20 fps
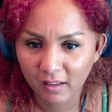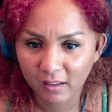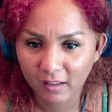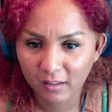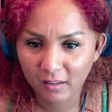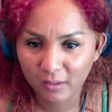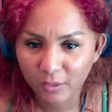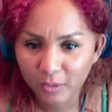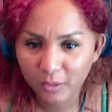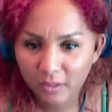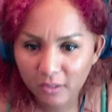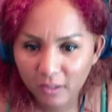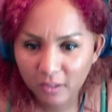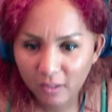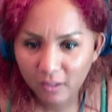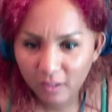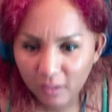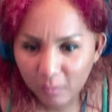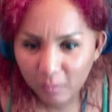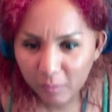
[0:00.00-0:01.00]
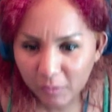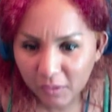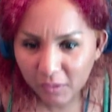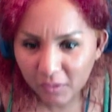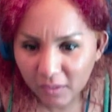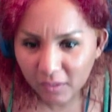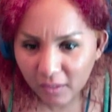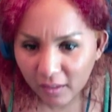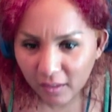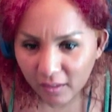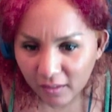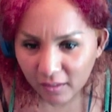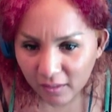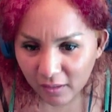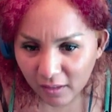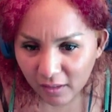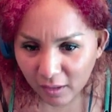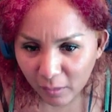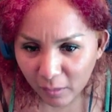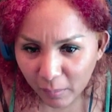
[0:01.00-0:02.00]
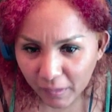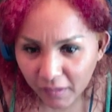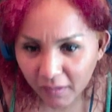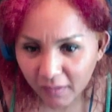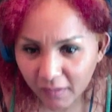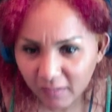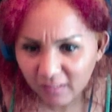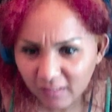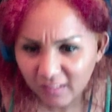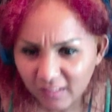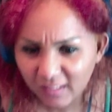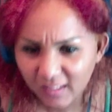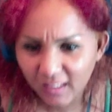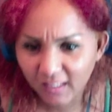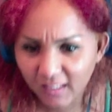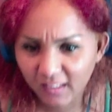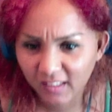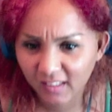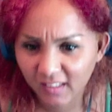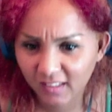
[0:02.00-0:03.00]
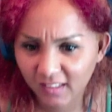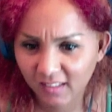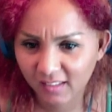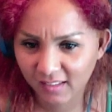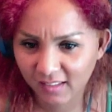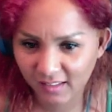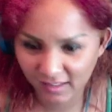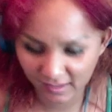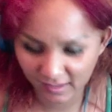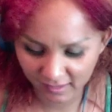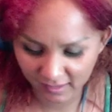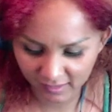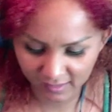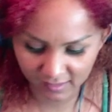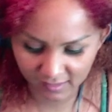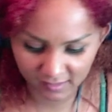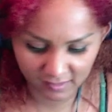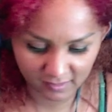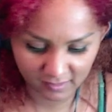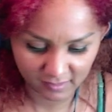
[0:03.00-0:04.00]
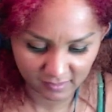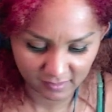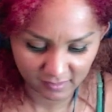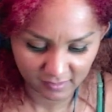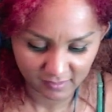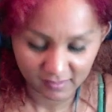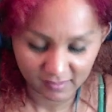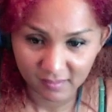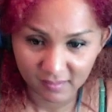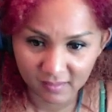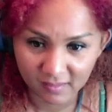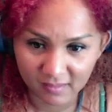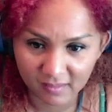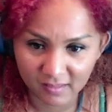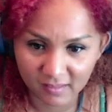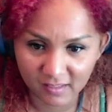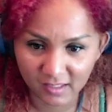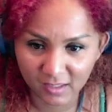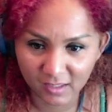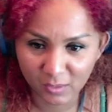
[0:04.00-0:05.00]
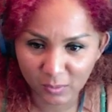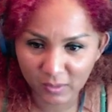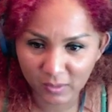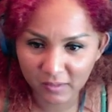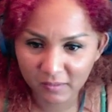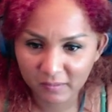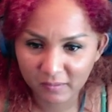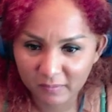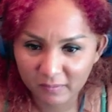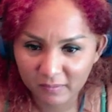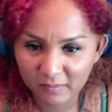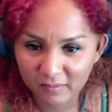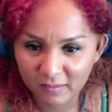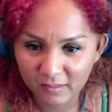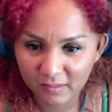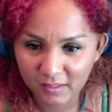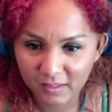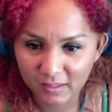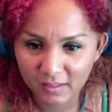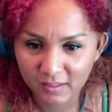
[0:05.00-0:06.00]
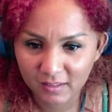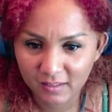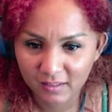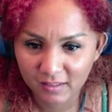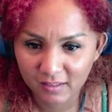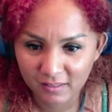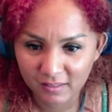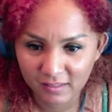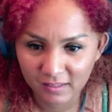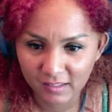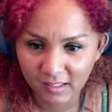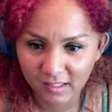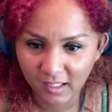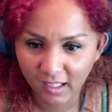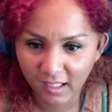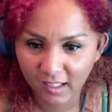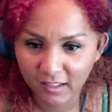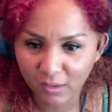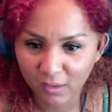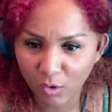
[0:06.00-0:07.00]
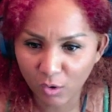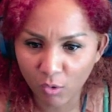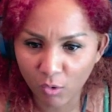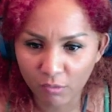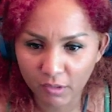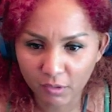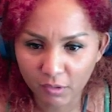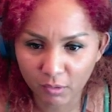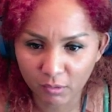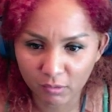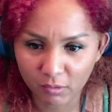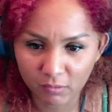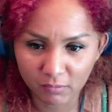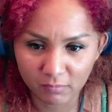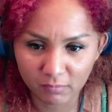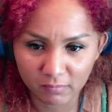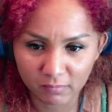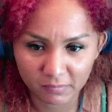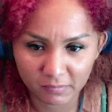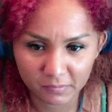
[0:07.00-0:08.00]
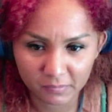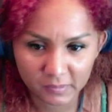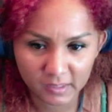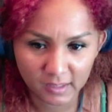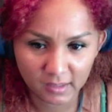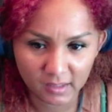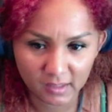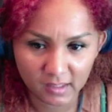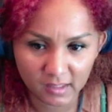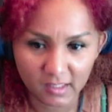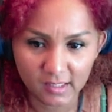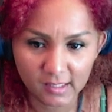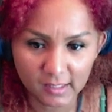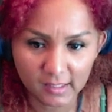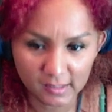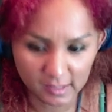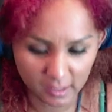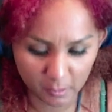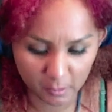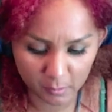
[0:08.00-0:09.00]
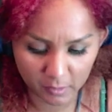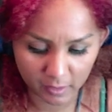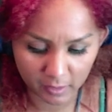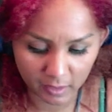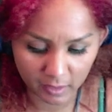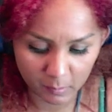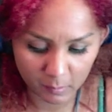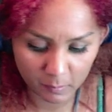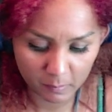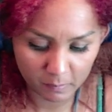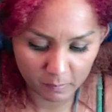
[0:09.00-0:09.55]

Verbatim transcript: look up a copy. I guess is this one at Oracle. It's the same name.